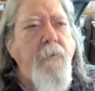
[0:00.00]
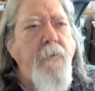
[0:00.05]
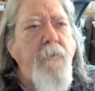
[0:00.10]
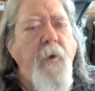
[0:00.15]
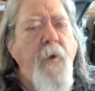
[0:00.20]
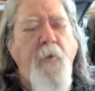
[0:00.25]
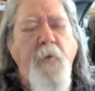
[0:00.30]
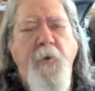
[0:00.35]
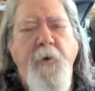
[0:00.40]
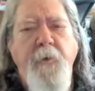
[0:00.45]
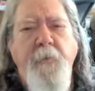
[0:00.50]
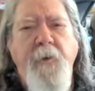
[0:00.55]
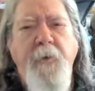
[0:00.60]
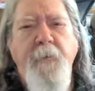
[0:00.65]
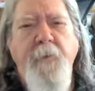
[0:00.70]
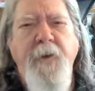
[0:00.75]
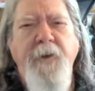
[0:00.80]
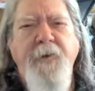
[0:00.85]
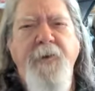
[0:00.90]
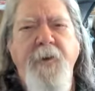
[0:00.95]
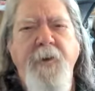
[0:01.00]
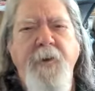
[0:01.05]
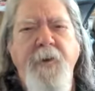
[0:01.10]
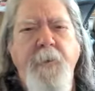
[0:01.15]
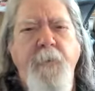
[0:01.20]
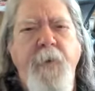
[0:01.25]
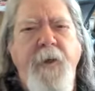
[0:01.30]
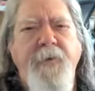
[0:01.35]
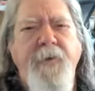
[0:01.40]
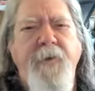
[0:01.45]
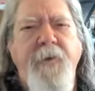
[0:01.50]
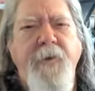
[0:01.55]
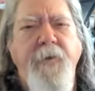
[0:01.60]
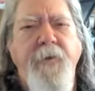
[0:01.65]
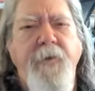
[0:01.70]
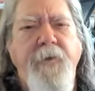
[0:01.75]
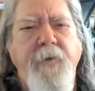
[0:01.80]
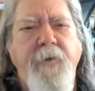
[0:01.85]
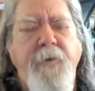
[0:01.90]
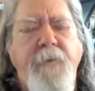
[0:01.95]
But we'd be missing the
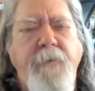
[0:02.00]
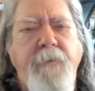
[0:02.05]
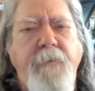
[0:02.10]
message.